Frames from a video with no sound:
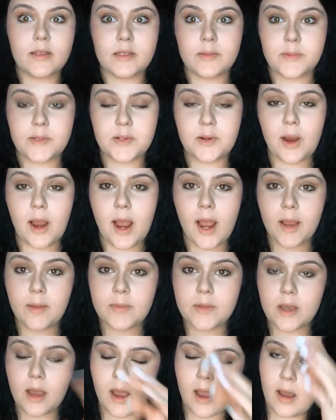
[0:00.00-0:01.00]
that's
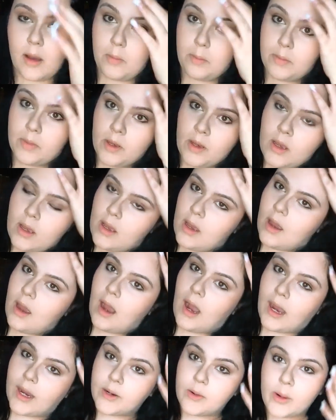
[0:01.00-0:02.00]
subscribed. I
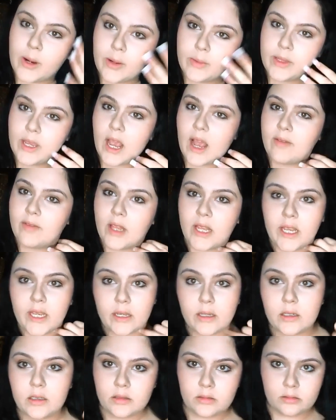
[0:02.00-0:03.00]
know I only have
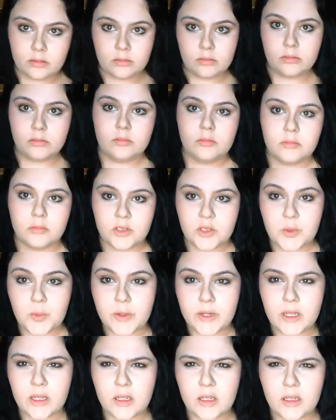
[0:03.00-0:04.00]
like
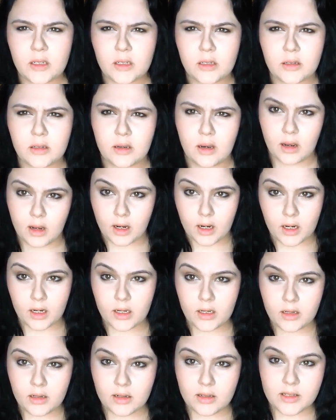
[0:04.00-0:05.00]

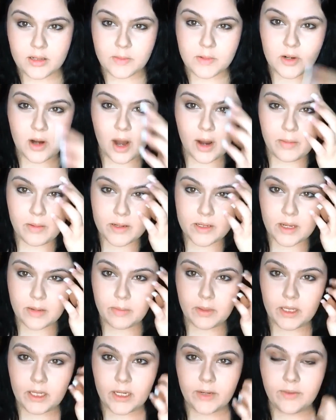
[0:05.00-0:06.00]
29 subscribers, I
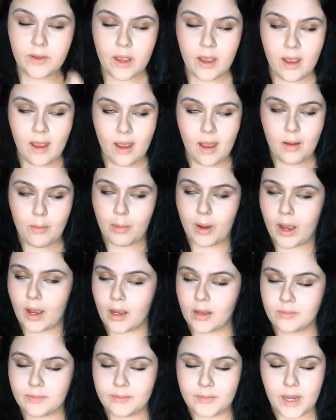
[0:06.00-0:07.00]
believe,
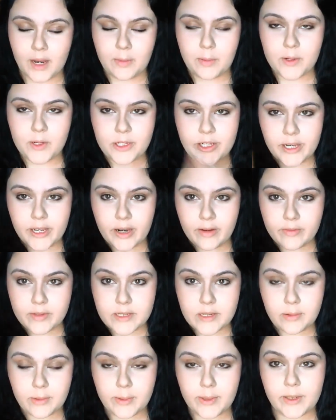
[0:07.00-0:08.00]
but I appreciate every
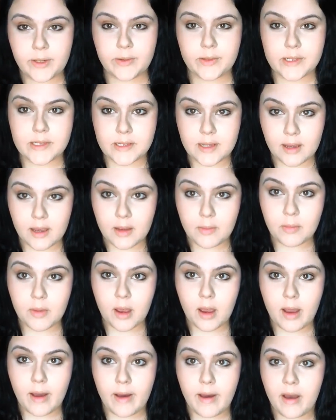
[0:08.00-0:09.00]
single one of you the
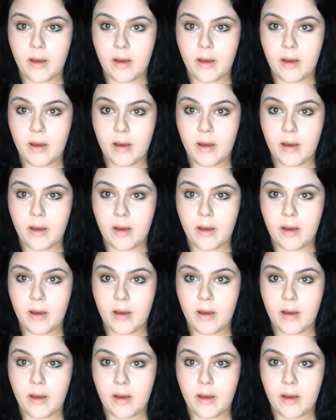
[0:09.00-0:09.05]
same.